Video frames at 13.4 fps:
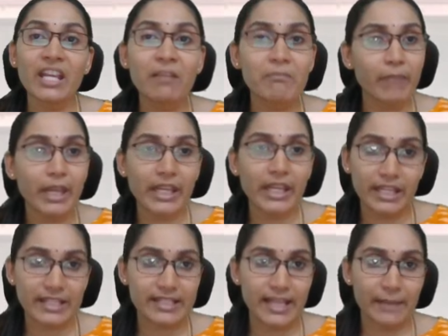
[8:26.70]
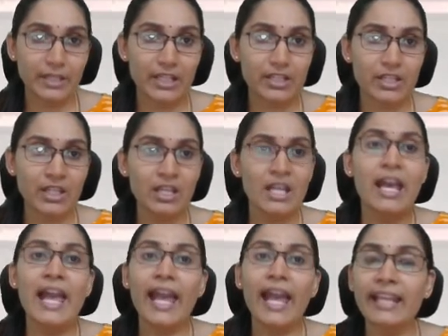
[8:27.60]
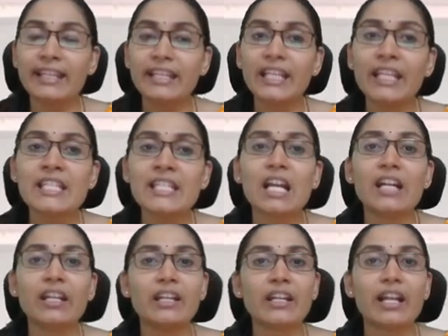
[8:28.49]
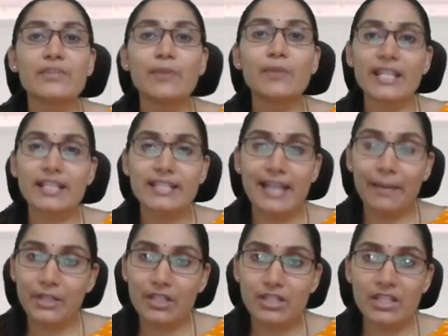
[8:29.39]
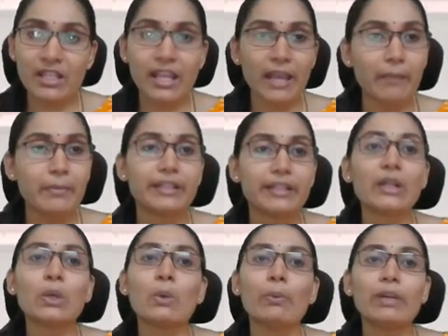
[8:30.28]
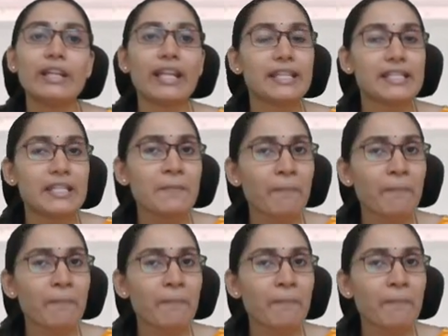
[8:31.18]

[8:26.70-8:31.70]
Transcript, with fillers: main examination and NEET undergraduate examination amid the COVID-19